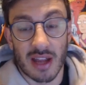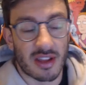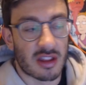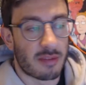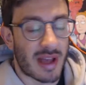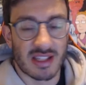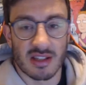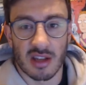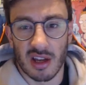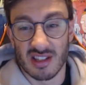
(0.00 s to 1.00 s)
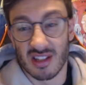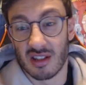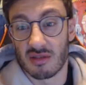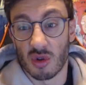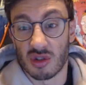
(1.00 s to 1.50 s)
I think the best
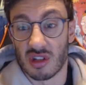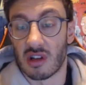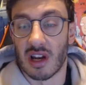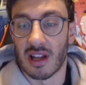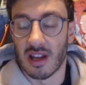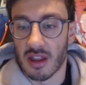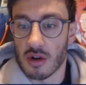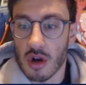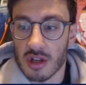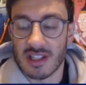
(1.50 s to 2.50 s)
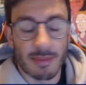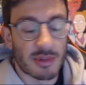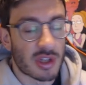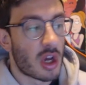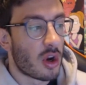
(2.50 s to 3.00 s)
is good to look at like another
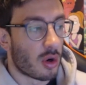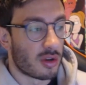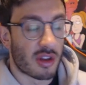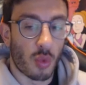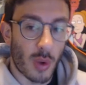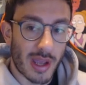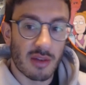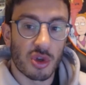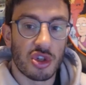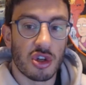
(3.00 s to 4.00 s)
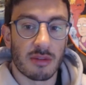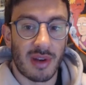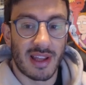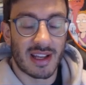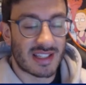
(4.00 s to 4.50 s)
concept or another way in which you can
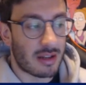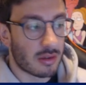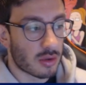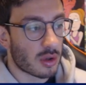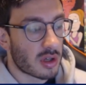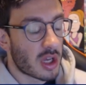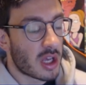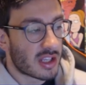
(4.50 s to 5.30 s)
play Accelgor.